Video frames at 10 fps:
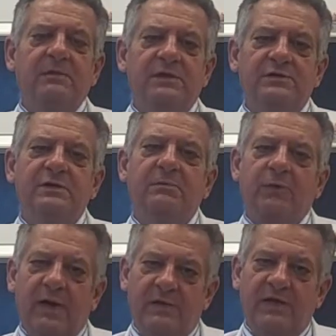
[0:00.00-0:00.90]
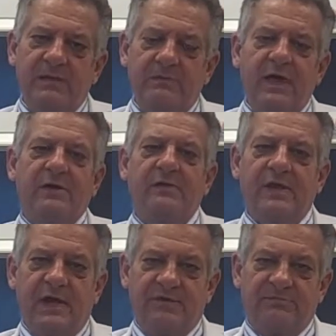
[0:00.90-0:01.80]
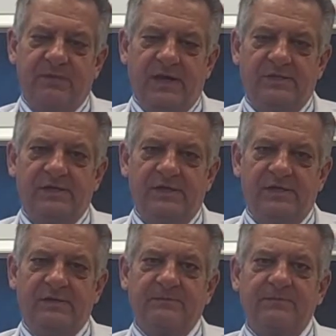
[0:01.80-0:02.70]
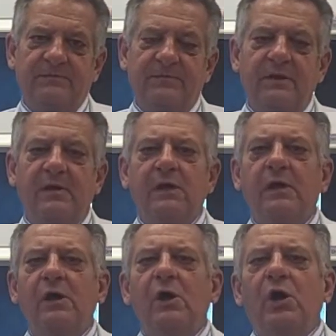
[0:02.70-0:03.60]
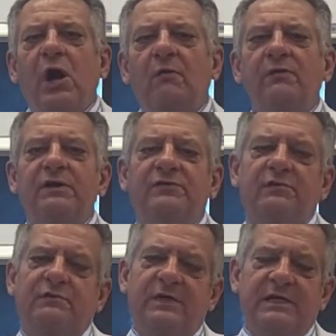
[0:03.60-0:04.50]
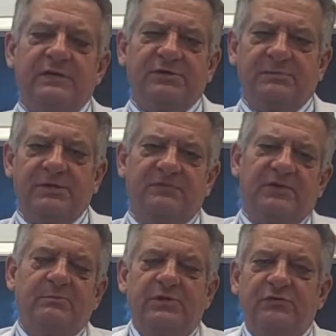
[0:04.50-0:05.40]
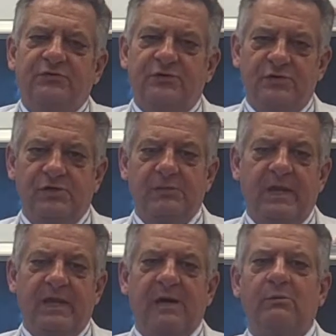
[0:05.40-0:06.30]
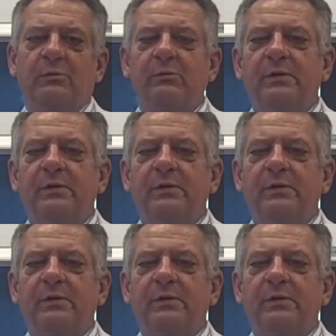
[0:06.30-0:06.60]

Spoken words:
Then you can apply the heat pack or the ice pack again. Hopefully this little video has been of some use to you, and I will